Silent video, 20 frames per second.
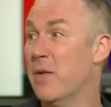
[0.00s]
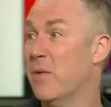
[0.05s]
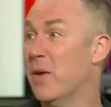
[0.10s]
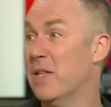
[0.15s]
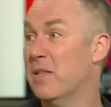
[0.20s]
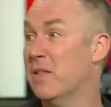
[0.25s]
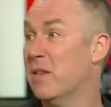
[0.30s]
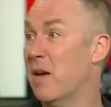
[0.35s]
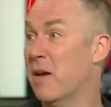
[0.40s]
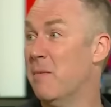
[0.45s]
they went
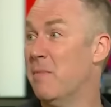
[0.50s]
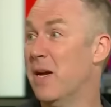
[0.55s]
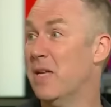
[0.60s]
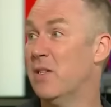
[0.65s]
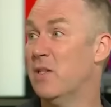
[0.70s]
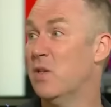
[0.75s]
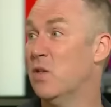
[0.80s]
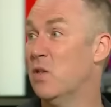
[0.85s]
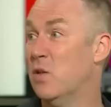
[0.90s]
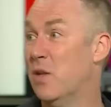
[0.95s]
and signed
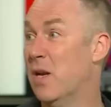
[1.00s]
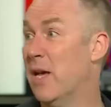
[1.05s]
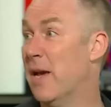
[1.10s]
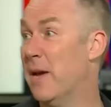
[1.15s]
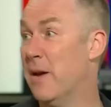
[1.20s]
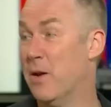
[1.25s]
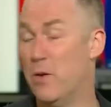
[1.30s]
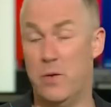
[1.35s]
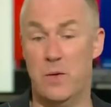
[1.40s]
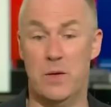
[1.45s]
Mathieu
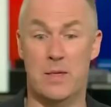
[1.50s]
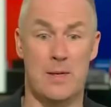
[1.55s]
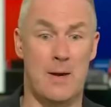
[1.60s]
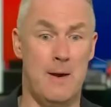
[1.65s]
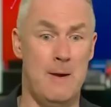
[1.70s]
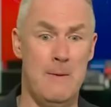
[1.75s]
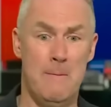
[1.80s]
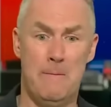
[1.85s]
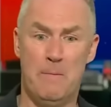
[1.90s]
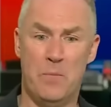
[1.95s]
Soulet, who was
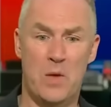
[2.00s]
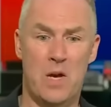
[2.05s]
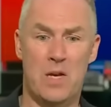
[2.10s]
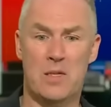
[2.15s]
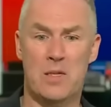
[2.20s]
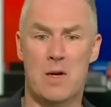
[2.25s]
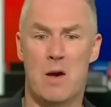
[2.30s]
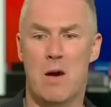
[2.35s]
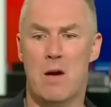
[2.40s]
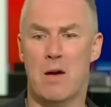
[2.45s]
a
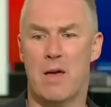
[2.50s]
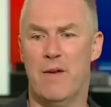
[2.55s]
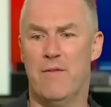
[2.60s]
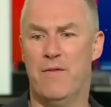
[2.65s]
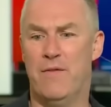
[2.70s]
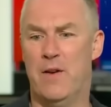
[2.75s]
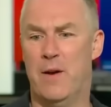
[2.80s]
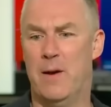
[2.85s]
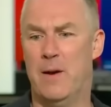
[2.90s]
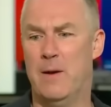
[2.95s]
target
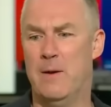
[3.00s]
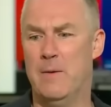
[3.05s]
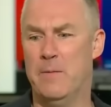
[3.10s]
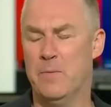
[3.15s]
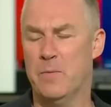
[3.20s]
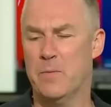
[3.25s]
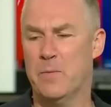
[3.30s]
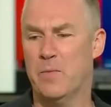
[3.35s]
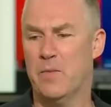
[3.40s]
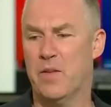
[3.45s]
for
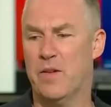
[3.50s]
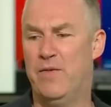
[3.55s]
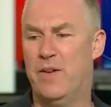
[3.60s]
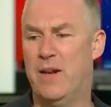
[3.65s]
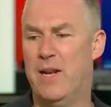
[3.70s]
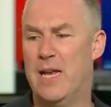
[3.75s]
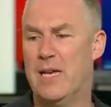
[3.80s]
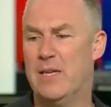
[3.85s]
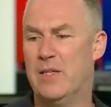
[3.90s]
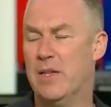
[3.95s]

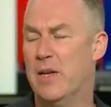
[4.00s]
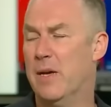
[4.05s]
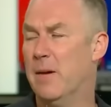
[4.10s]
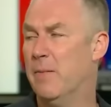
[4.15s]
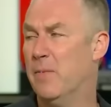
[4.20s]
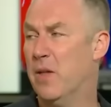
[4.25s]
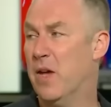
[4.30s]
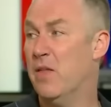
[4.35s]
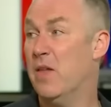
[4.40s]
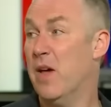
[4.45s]
Leicester.
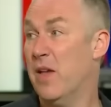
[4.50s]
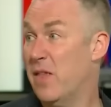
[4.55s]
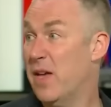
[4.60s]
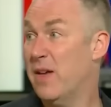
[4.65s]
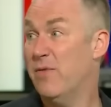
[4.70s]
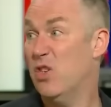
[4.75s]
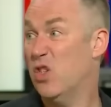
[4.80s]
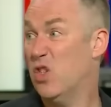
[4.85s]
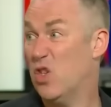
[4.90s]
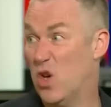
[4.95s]
And
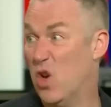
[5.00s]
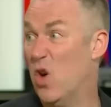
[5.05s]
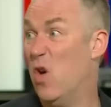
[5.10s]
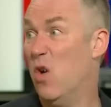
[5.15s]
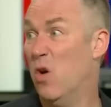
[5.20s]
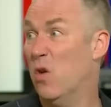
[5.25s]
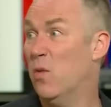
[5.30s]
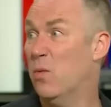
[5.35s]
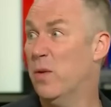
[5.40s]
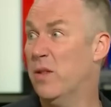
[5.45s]
they've just got
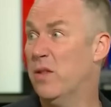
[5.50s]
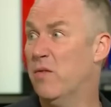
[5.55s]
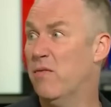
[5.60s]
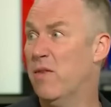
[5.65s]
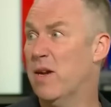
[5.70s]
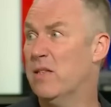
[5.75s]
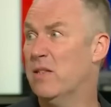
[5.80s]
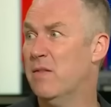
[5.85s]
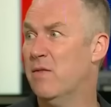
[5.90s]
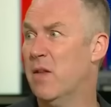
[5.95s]
on with the
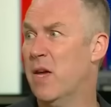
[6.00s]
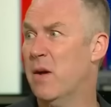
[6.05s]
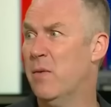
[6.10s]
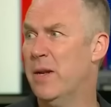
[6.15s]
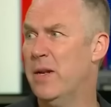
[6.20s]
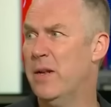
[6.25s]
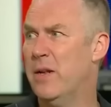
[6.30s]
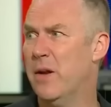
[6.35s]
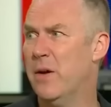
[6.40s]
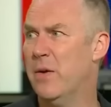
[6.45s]
rest of their
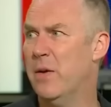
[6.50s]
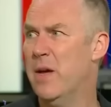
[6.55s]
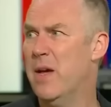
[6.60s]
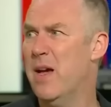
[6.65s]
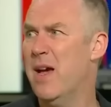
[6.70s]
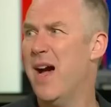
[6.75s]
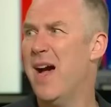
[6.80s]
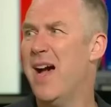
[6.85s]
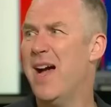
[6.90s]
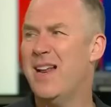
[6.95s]
window.
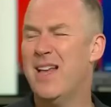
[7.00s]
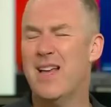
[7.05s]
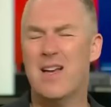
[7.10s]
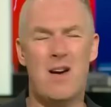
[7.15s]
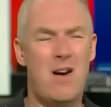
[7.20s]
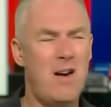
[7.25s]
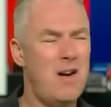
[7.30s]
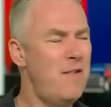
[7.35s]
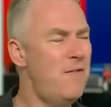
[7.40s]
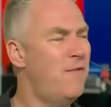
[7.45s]
And it
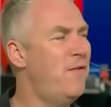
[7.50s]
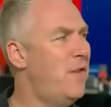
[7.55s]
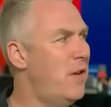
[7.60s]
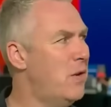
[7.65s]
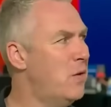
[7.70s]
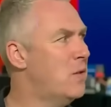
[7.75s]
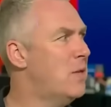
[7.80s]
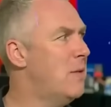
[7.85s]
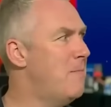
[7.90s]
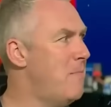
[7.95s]
kind of
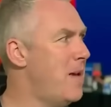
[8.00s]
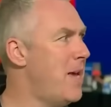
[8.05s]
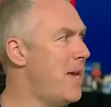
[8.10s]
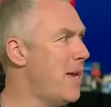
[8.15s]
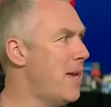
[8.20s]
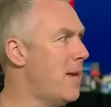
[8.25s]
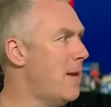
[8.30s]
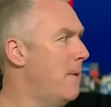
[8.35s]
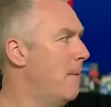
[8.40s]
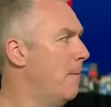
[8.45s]
feels to
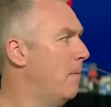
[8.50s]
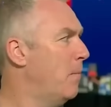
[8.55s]
me